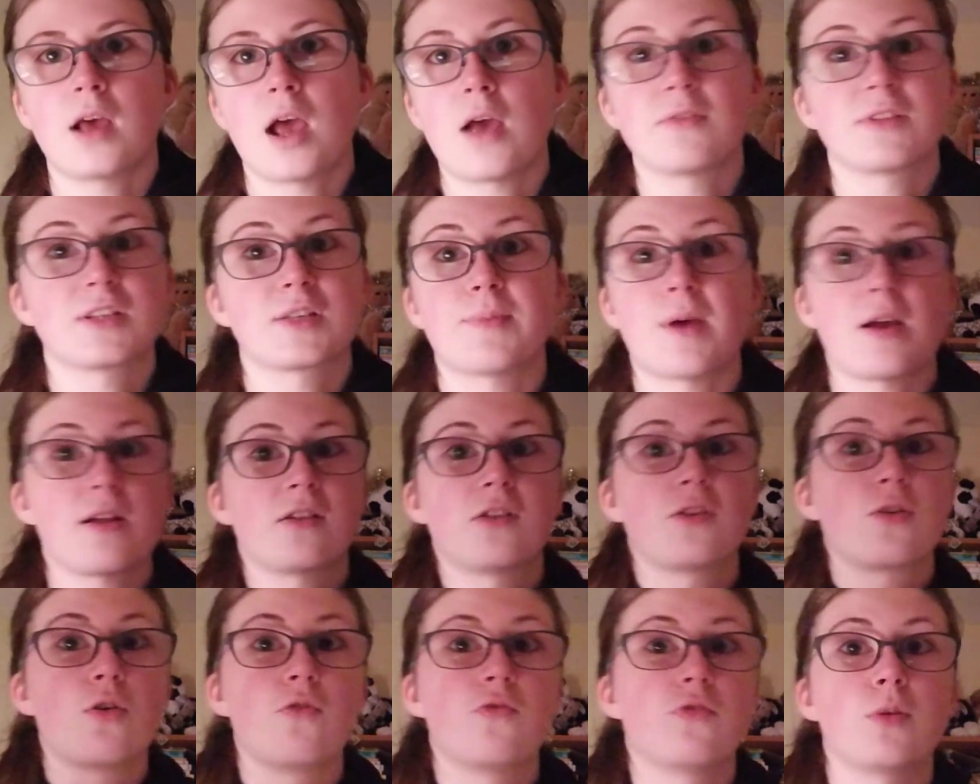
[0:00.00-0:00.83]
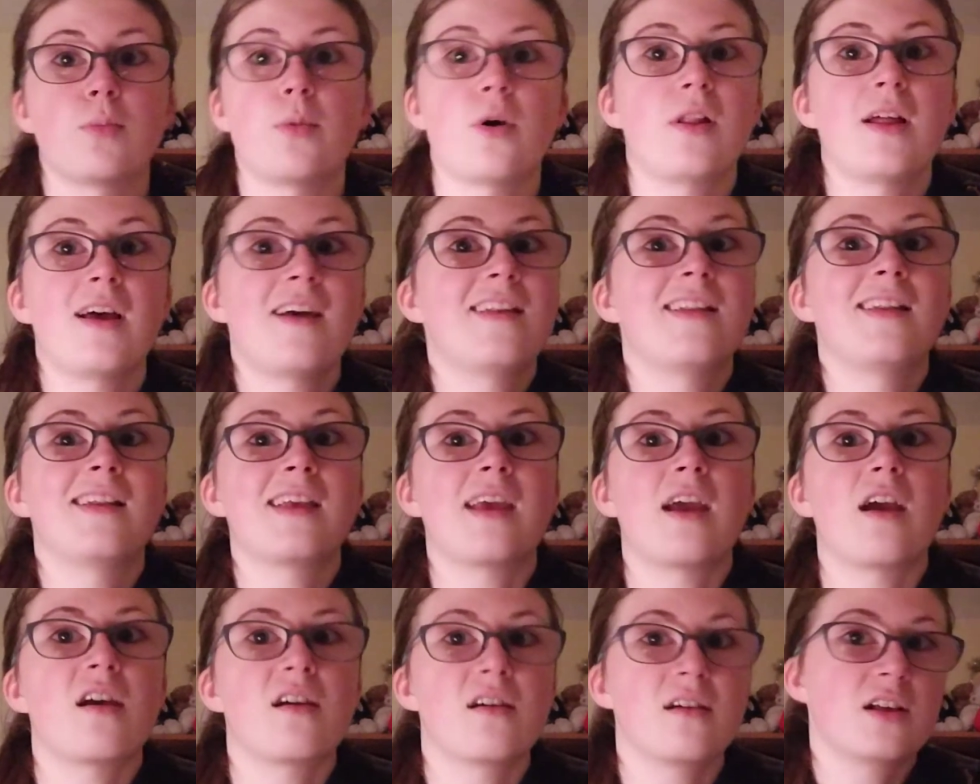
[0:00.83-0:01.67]
I was expecting to go for the ball. I didn't
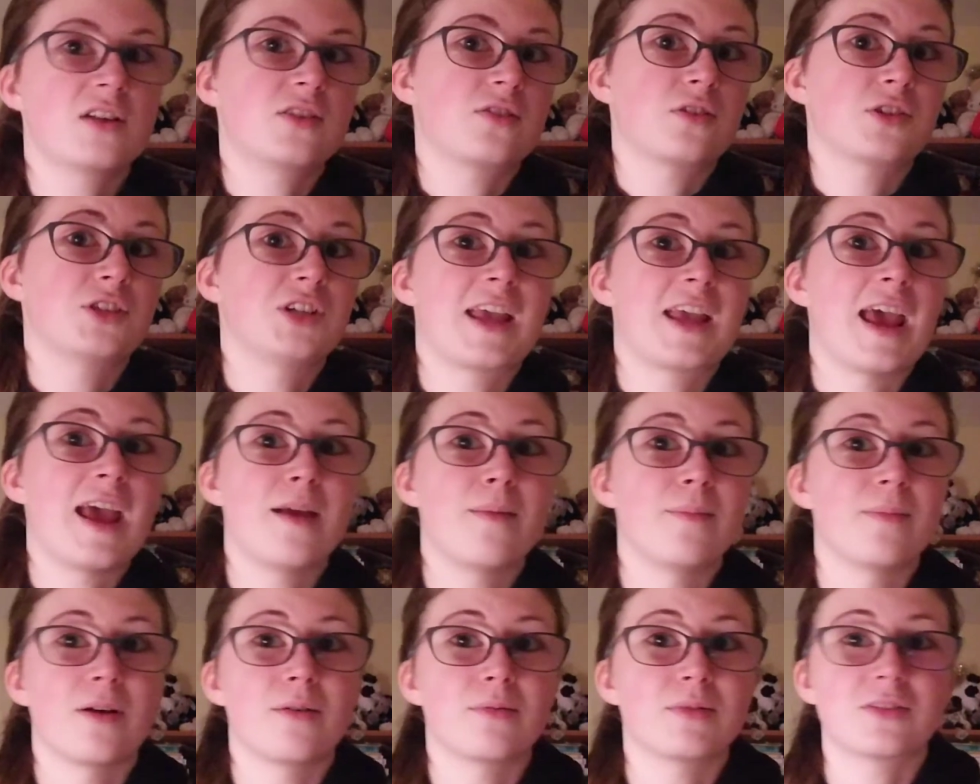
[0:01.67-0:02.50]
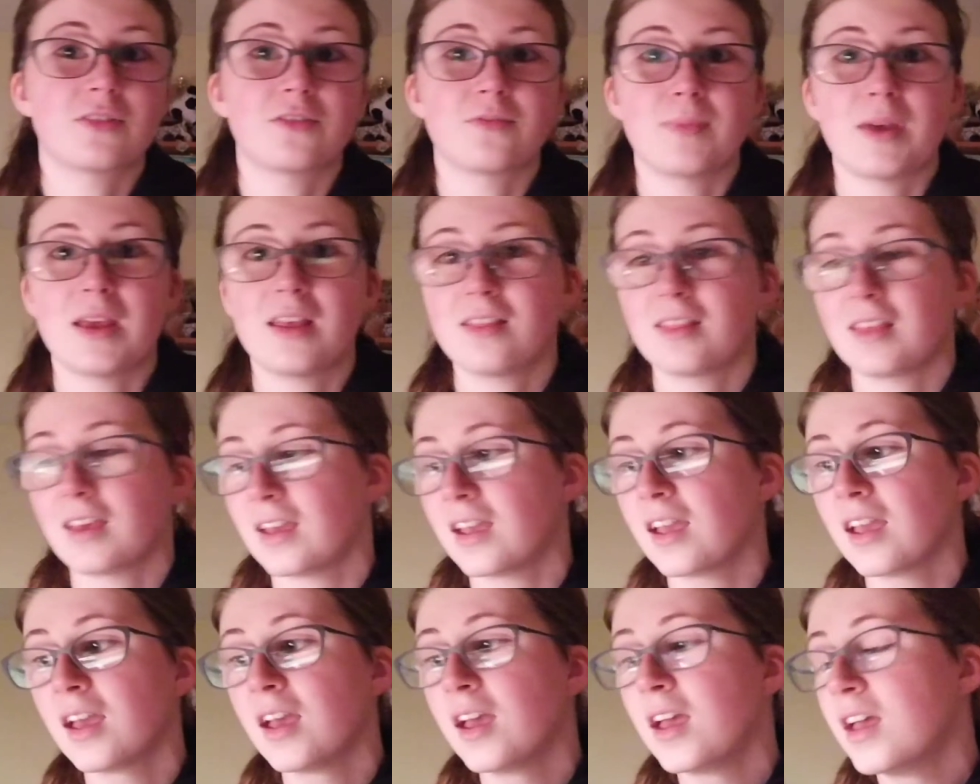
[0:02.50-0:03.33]
care. As long as she came, that was the main thing.